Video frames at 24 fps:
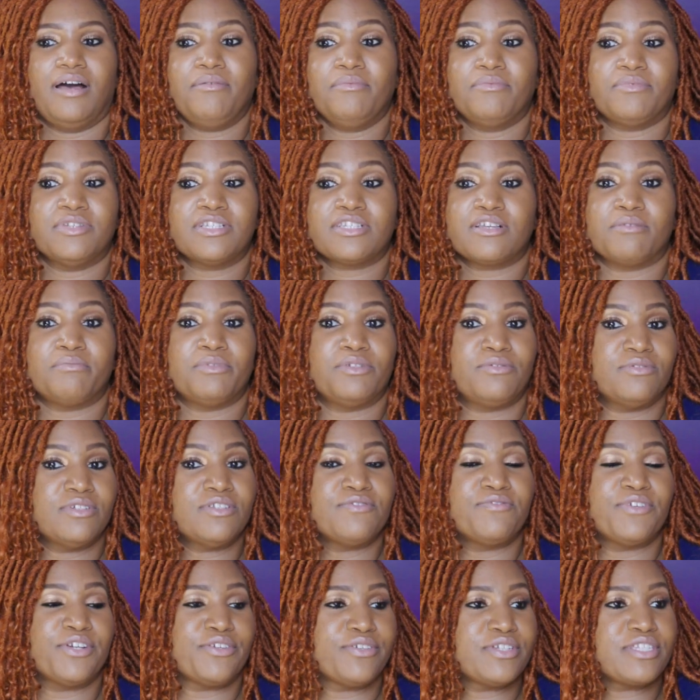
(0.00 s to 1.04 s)
It's
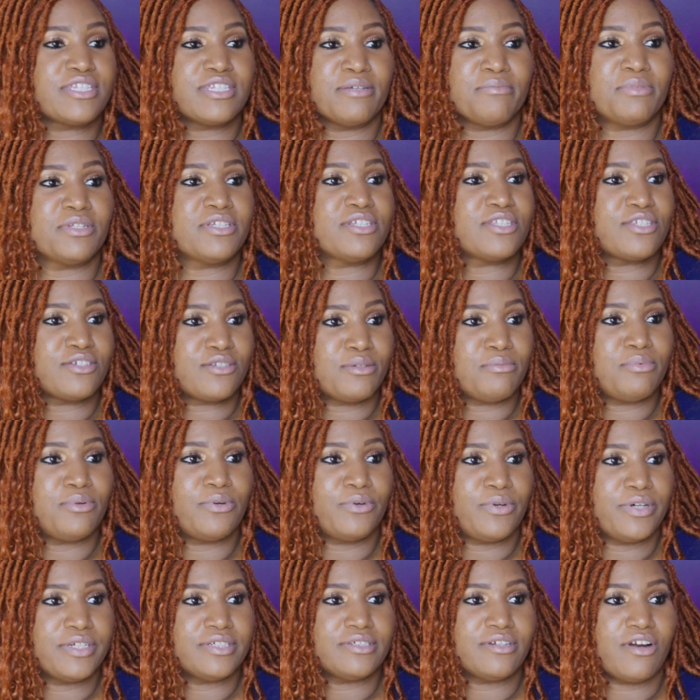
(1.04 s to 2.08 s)
very simple and to the
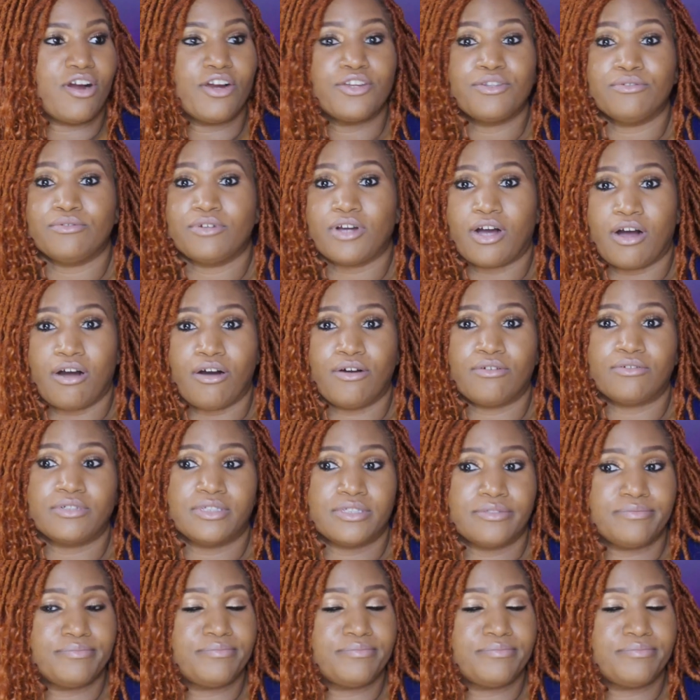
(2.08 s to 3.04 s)
point. Are you called?